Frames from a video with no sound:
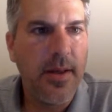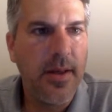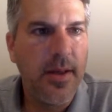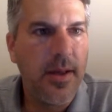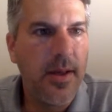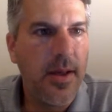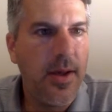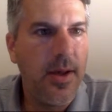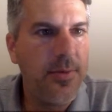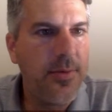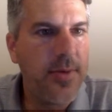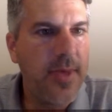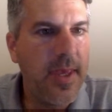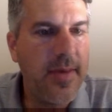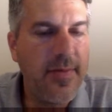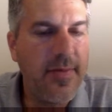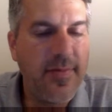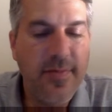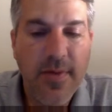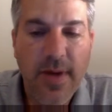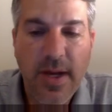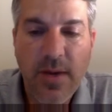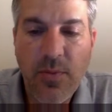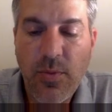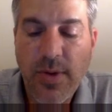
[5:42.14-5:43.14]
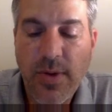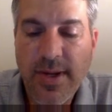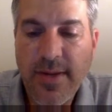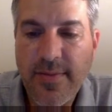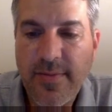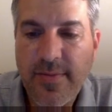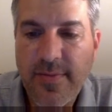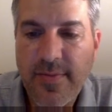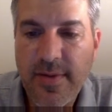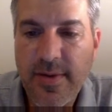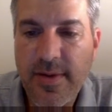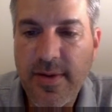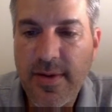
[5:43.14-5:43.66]
Okay, so I wanted
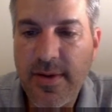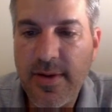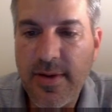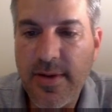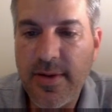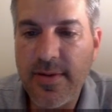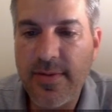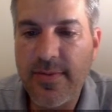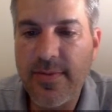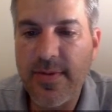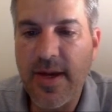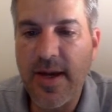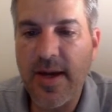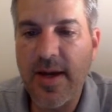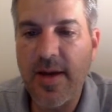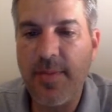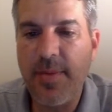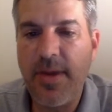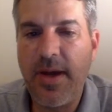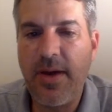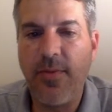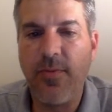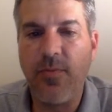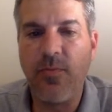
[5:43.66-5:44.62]
to talk about